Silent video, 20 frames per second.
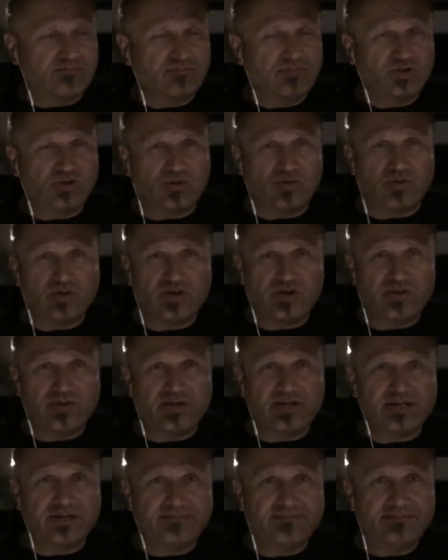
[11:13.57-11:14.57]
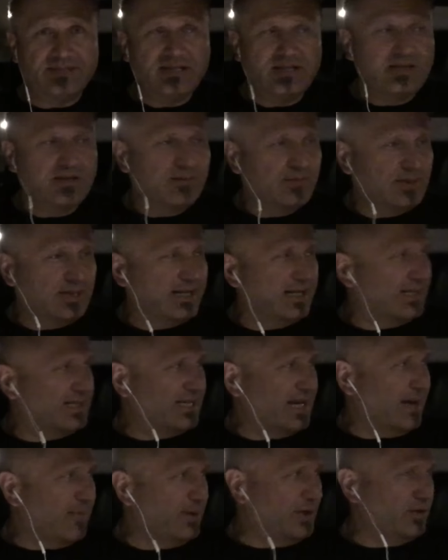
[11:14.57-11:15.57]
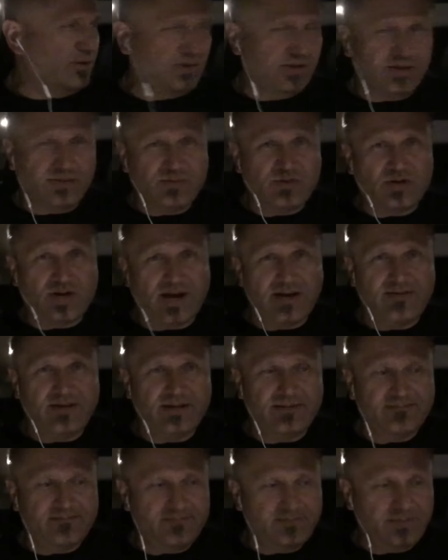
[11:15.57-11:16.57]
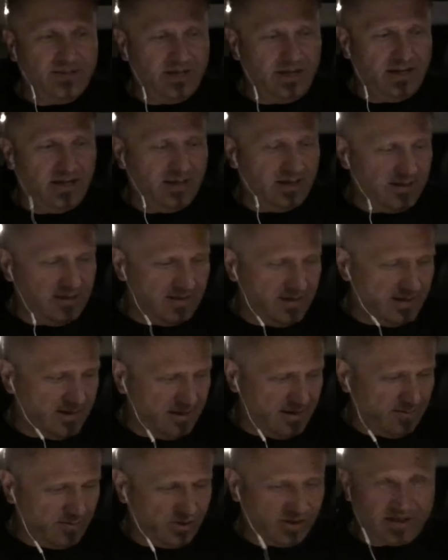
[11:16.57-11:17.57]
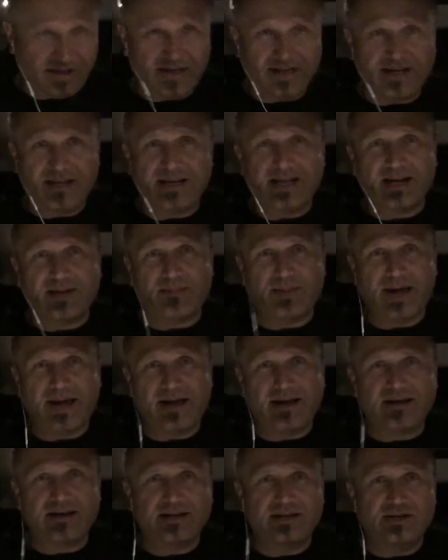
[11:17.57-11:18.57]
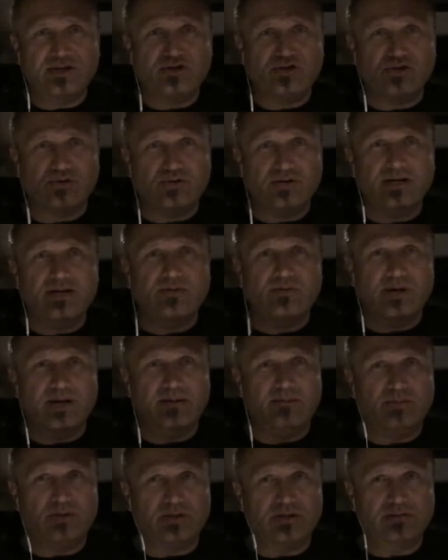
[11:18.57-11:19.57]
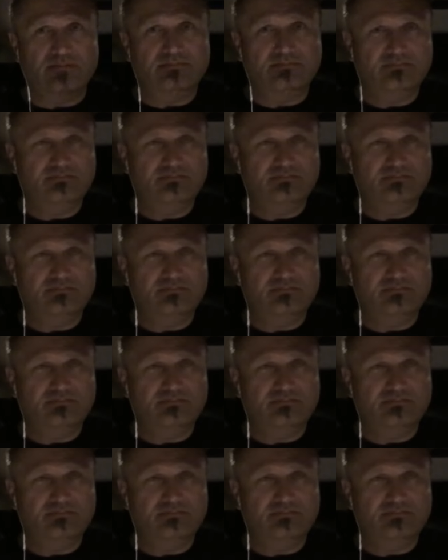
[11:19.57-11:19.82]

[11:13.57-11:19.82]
So we're doing good, letting Tammy do some driving, and I'm just gonna kick back and enjoy a Red Bull.